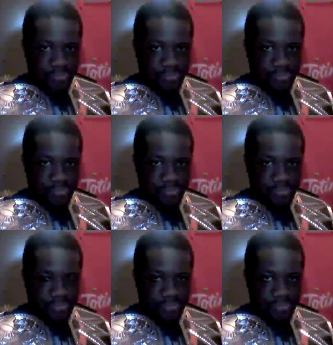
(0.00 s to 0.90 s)

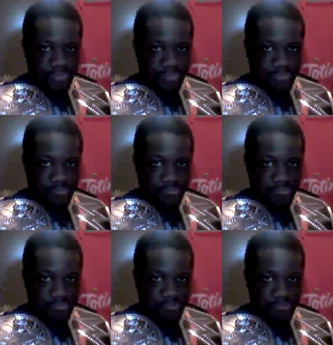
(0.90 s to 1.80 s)

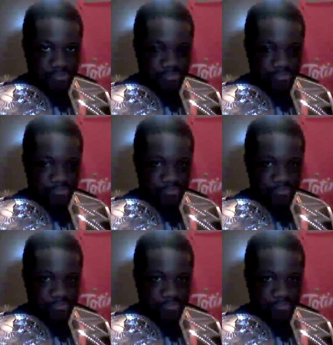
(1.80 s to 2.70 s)

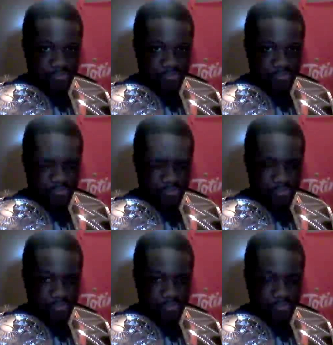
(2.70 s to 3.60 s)

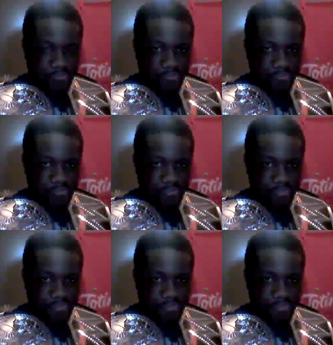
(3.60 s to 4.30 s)
Nobody speaks.